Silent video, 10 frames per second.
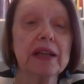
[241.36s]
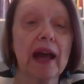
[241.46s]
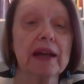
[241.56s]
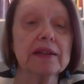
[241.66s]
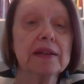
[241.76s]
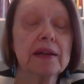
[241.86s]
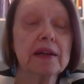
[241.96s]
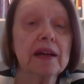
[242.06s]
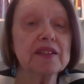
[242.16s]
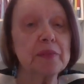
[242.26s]
that
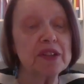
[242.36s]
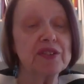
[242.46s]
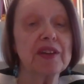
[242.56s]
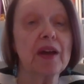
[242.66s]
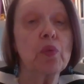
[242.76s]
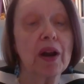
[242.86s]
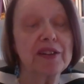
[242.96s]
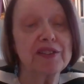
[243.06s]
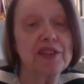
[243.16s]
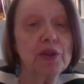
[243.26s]
as much as I
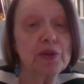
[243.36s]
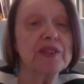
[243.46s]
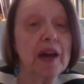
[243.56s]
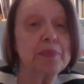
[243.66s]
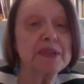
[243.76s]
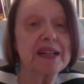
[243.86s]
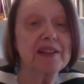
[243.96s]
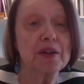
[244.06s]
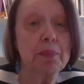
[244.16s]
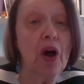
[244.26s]
wanted to use that
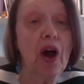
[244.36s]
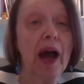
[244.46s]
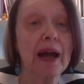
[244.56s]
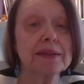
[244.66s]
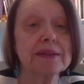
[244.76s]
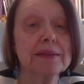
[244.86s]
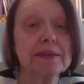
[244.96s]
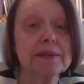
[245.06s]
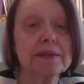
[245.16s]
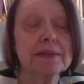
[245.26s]
particular pot,
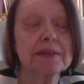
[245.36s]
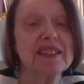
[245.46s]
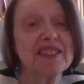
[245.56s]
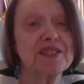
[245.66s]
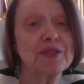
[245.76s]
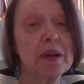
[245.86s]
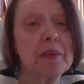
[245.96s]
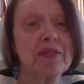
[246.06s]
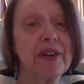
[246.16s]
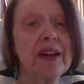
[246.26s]
because it's one
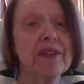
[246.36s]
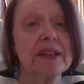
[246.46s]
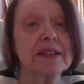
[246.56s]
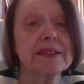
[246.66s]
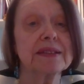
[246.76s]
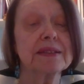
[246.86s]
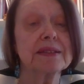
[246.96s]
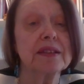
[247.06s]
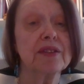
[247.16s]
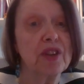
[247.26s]
of my favorites,
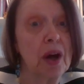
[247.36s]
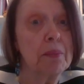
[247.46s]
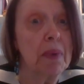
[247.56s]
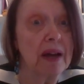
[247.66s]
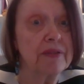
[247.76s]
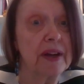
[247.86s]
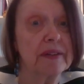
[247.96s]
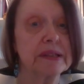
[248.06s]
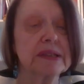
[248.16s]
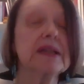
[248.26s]
if not my
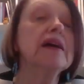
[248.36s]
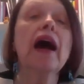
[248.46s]
favorite,